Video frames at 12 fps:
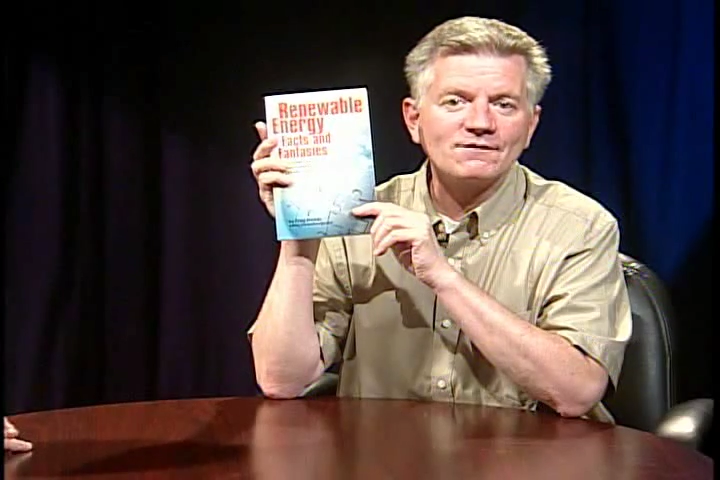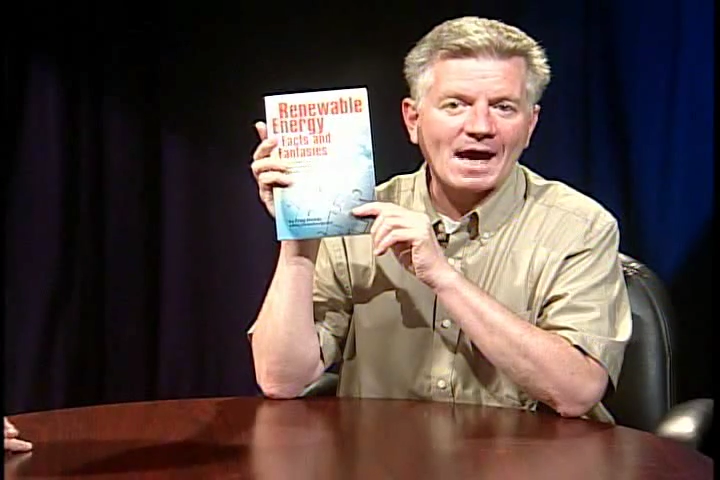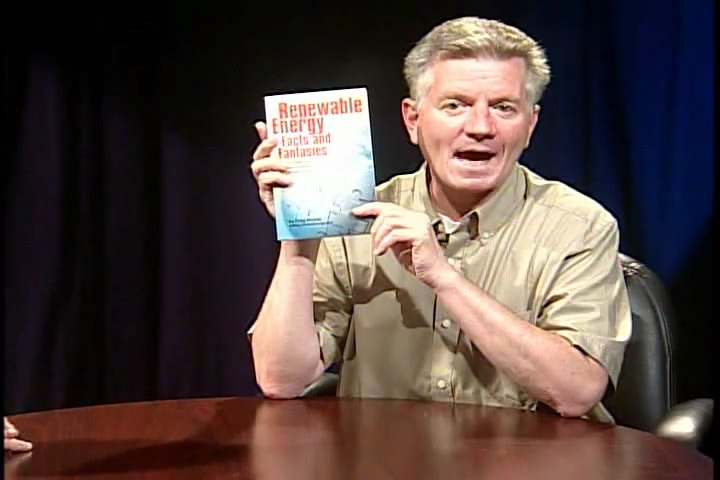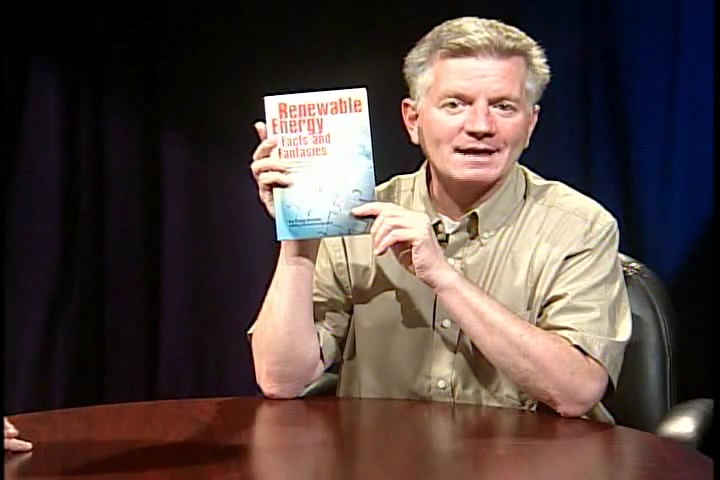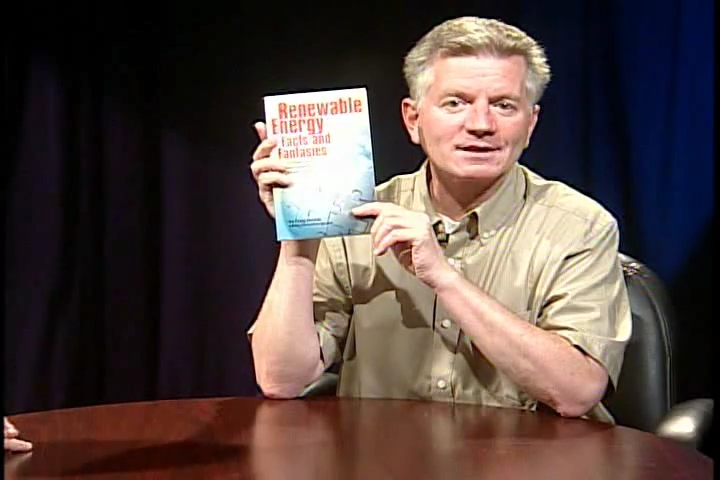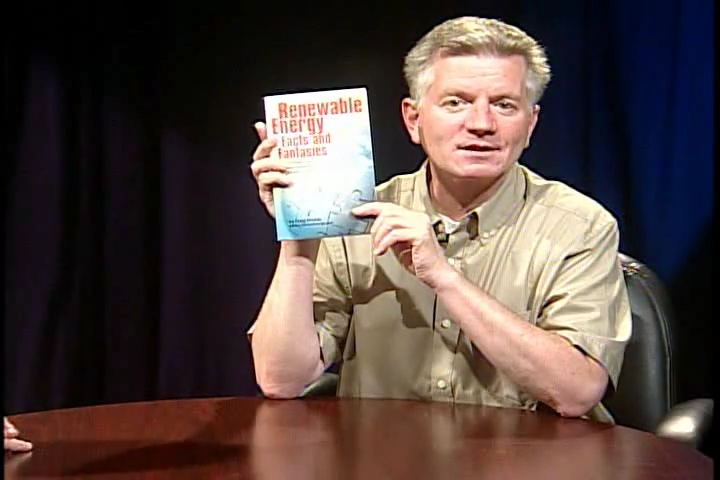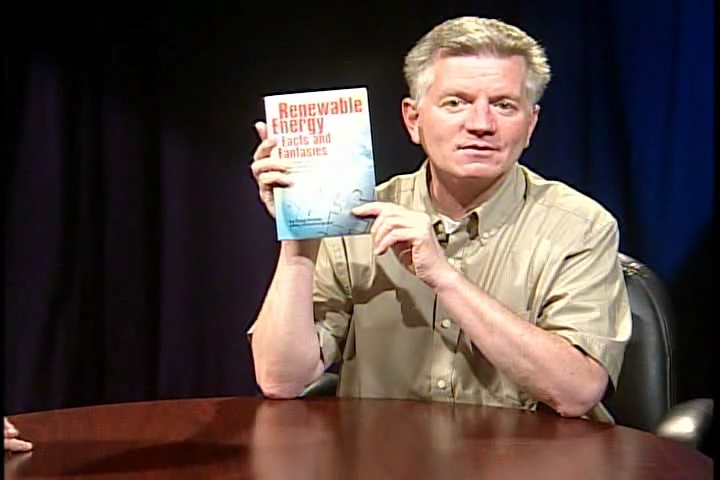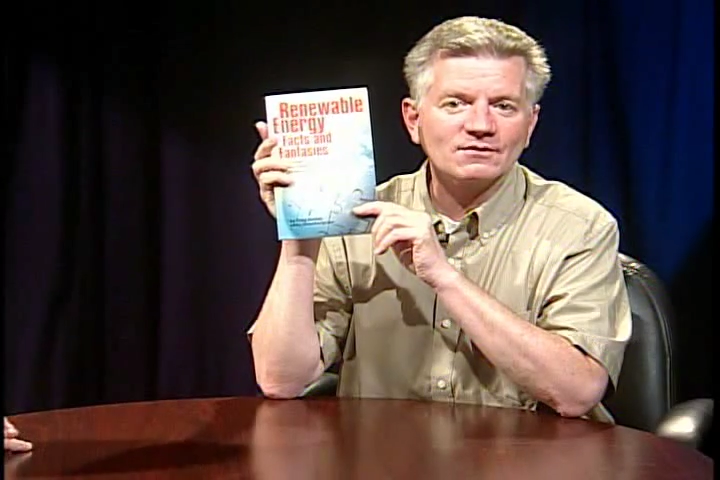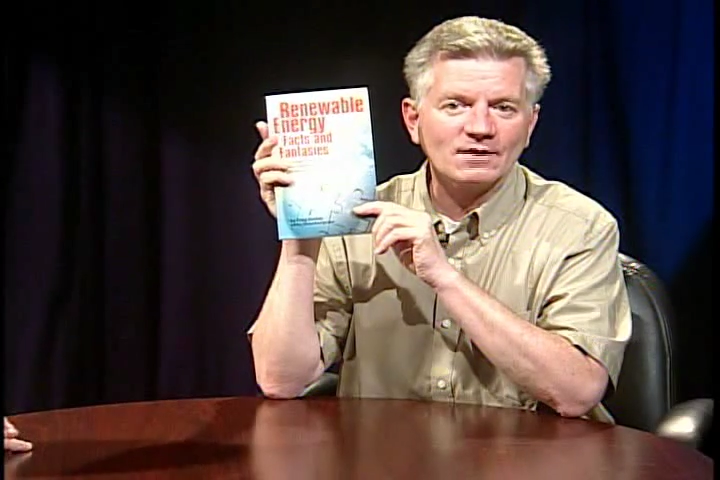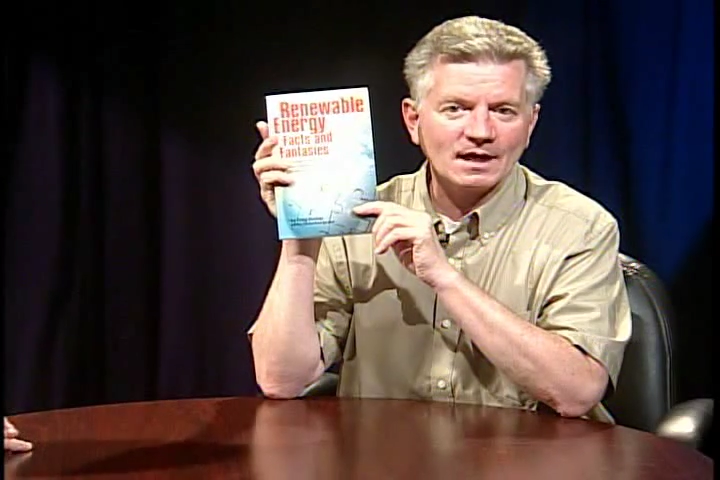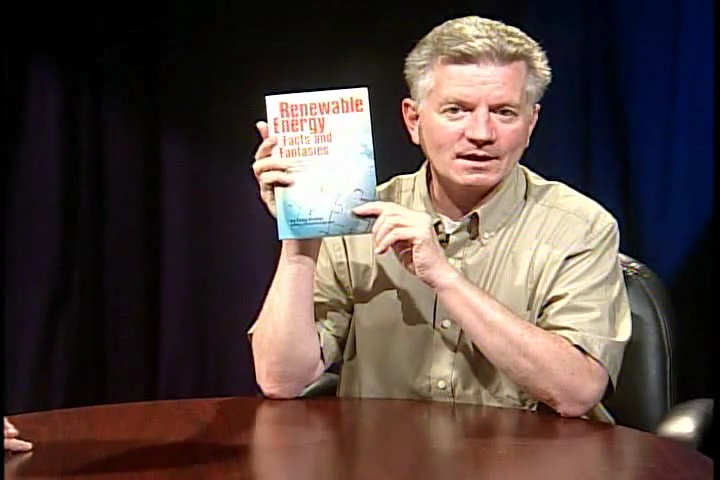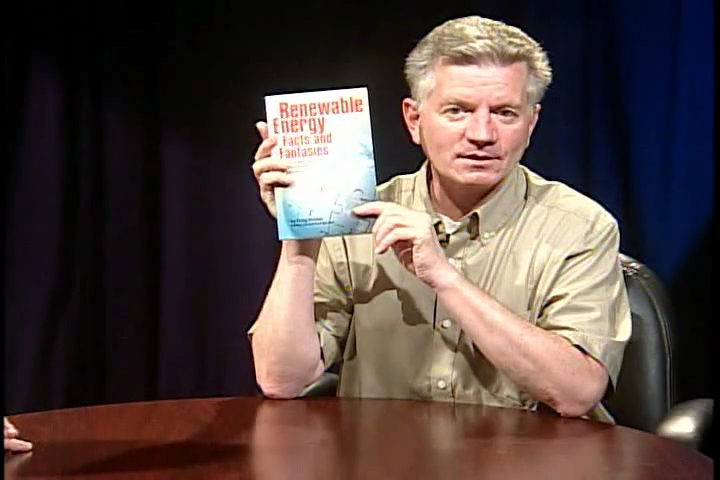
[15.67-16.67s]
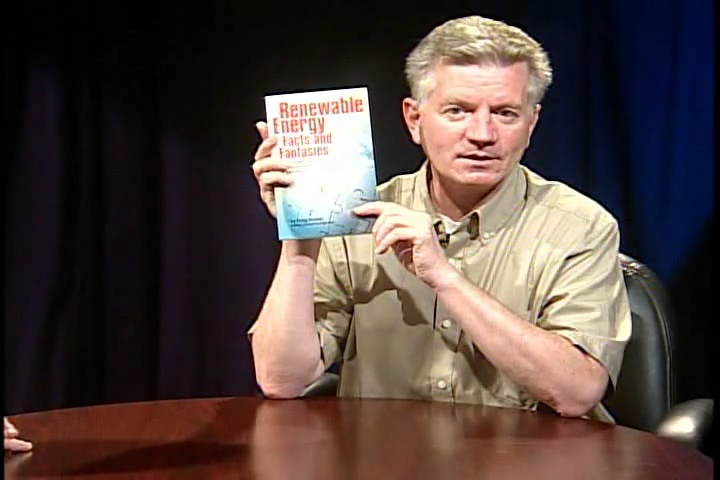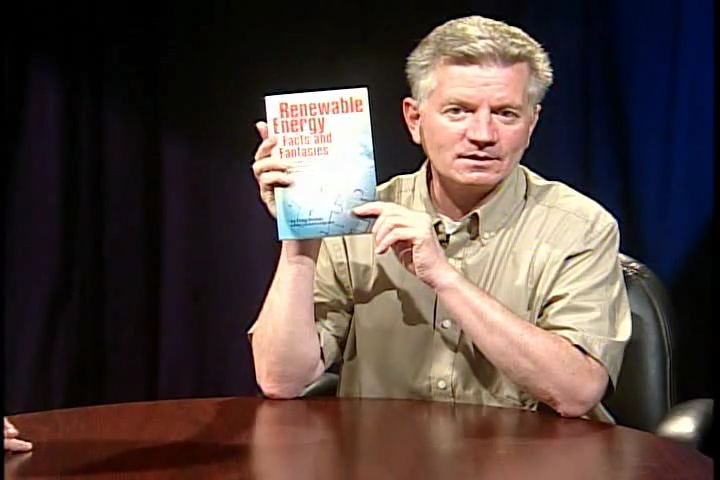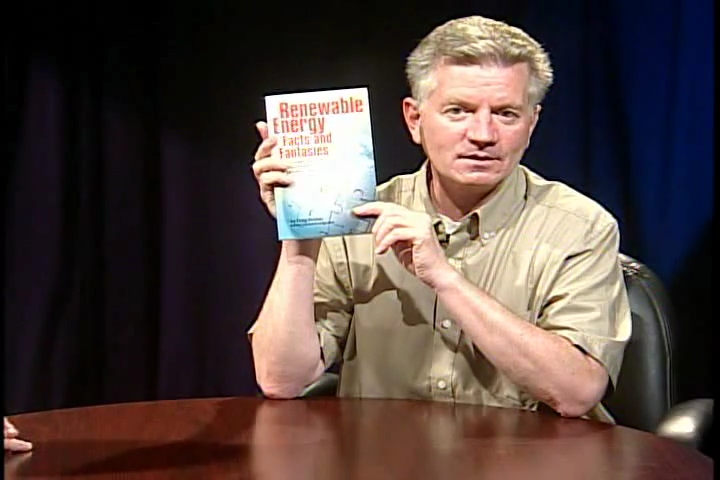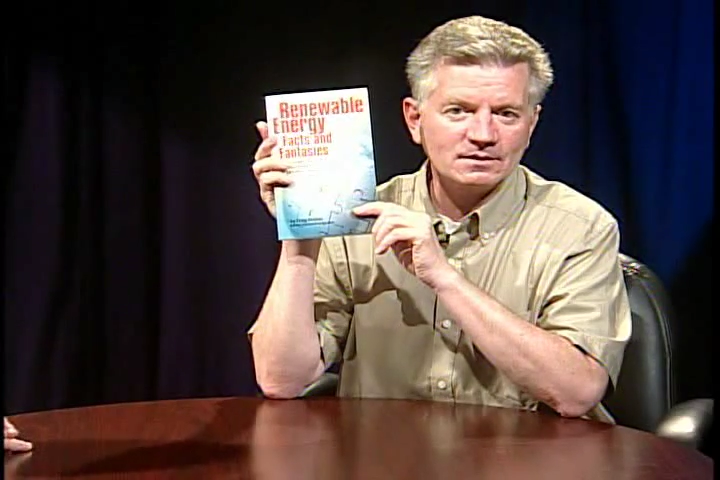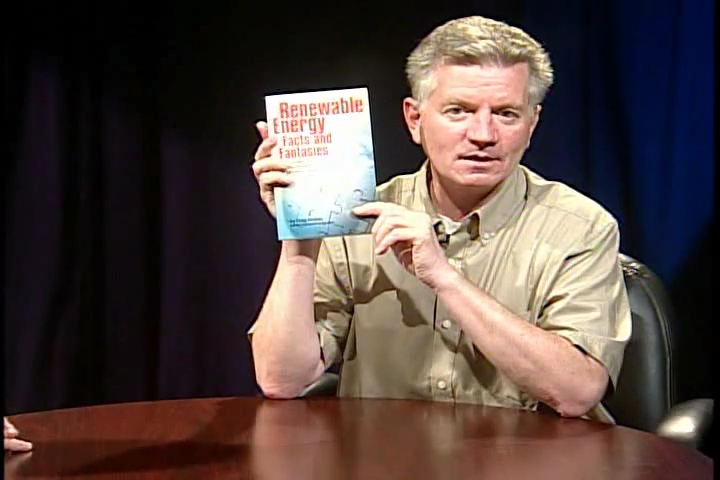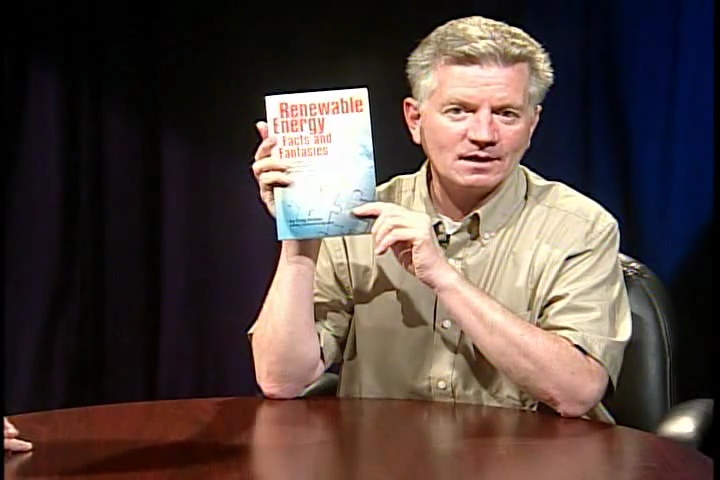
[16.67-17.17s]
Facts and Fantasies,